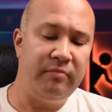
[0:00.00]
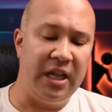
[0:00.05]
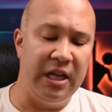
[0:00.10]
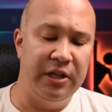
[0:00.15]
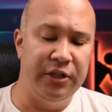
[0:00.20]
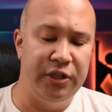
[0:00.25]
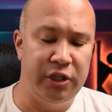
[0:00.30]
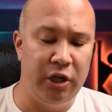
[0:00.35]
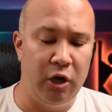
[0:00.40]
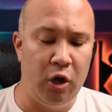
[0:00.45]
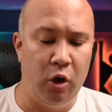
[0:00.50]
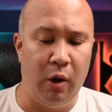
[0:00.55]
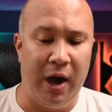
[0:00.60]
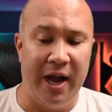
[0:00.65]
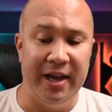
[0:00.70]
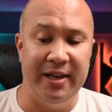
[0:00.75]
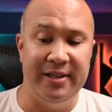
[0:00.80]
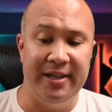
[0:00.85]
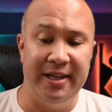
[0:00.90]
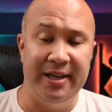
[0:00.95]
So
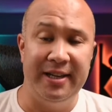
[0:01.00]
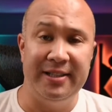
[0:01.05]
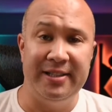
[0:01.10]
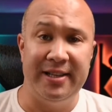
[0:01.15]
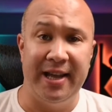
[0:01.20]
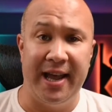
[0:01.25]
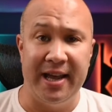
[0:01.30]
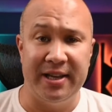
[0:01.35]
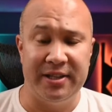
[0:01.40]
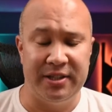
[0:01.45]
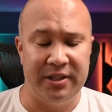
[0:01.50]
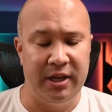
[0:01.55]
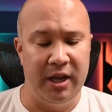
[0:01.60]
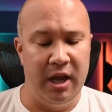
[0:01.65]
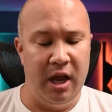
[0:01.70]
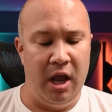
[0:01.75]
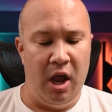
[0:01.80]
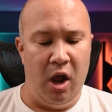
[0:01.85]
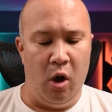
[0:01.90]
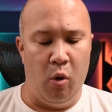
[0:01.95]
I did a test
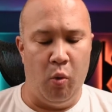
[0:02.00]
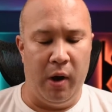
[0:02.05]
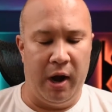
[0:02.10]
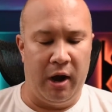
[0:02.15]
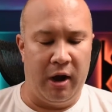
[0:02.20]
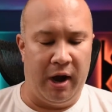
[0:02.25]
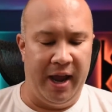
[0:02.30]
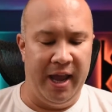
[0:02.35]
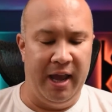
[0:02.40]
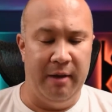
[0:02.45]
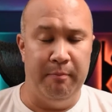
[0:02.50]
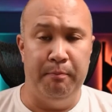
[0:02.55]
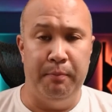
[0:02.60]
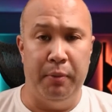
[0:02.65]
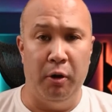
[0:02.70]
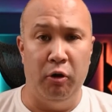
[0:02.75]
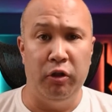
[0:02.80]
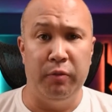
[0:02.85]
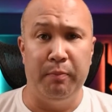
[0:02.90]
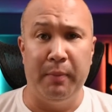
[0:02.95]
where I had
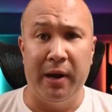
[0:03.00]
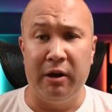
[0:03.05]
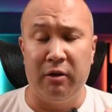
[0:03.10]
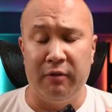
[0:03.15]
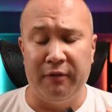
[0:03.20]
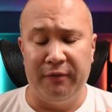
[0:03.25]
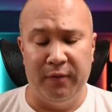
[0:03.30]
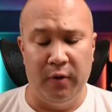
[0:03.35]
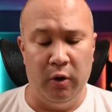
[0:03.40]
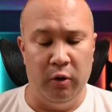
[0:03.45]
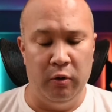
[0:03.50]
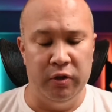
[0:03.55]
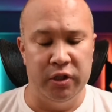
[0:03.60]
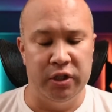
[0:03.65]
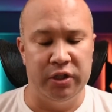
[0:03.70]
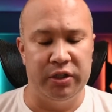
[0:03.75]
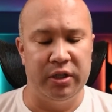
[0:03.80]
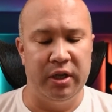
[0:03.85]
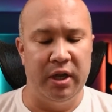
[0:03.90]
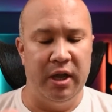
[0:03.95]
both
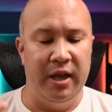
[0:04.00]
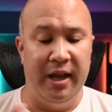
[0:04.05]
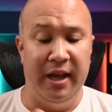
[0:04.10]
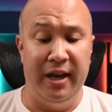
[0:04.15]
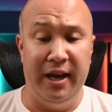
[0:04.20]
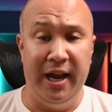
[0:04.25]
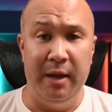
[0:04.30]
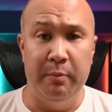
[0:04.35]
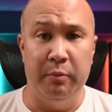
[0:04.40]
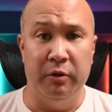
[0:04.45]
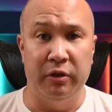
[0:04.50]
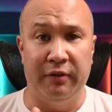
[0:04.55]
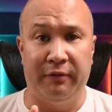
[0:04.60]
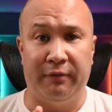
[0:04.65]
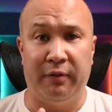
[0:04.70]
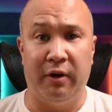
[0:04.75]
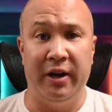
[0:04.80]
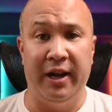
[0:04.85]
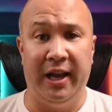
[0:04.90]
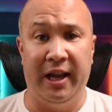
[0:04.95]
microphones enabled, the
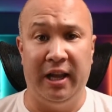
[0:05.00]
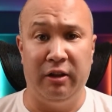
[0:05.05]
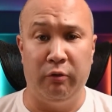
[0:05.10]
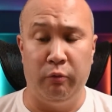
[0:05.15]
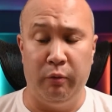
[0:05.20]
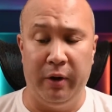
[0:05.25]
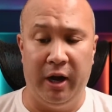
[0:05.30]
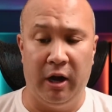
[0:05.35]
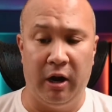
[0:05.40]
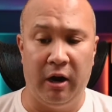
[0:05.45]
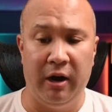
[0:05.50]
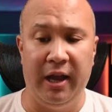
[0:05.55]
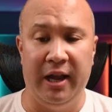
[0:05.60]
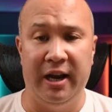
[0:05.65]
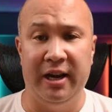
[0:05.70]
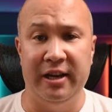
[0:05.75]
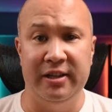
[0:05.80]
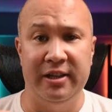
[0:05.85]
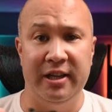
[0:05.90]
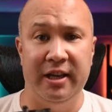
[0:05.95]
front and the rear,
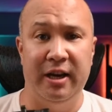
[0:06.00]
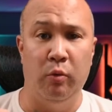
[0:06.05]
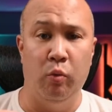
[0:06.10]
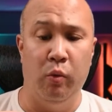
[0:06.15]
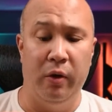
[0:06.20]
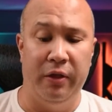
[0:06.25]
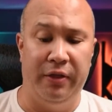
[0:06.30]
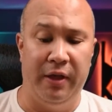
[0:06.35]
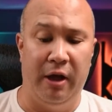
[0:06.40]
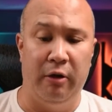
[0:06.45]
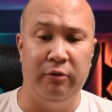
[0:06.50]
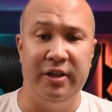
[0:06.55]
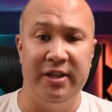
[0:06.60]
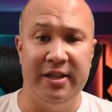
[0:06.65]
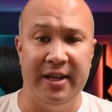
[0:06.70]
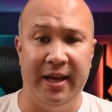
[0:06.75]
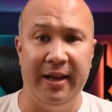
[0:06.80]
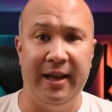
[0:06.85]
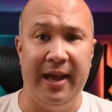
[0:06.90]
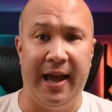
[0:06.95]
and I did it without the dead